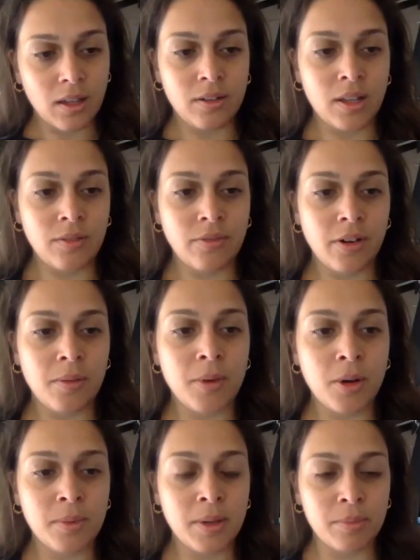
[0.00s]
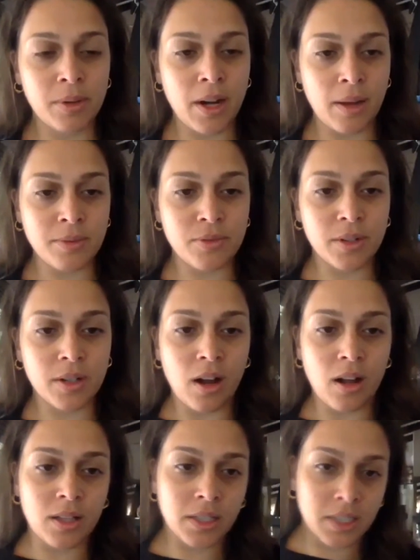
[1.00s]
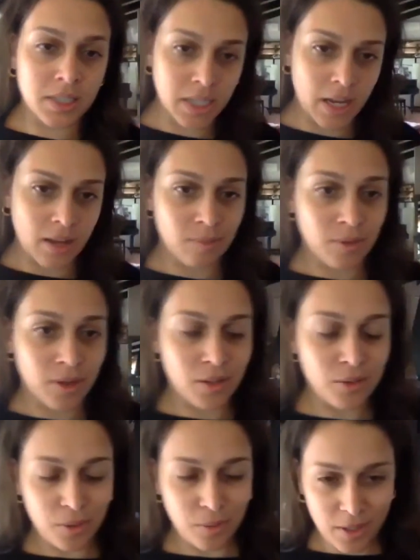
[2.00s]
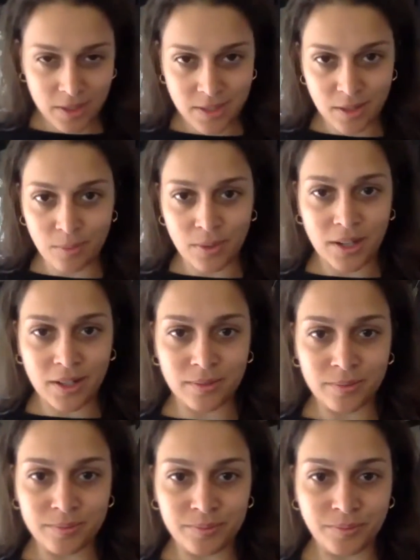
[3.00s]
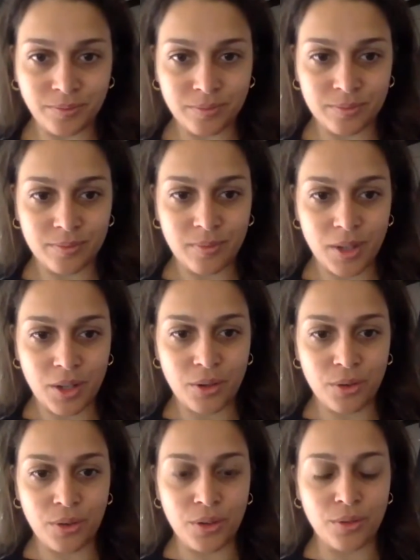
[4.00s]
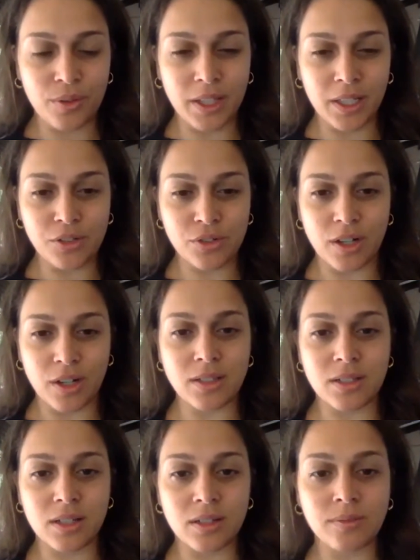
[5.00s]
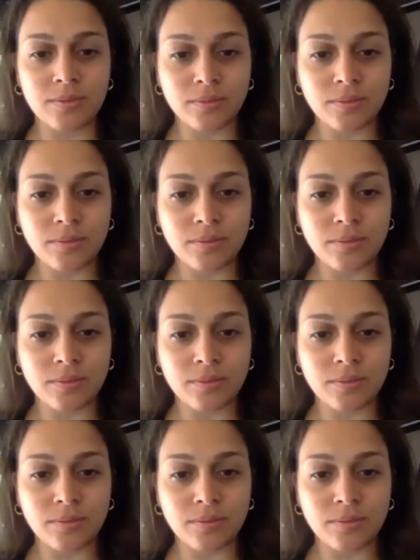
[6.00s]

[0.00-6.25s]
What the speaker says: And then for a moment, perhaps recalling a time where you were with someone who you really trusted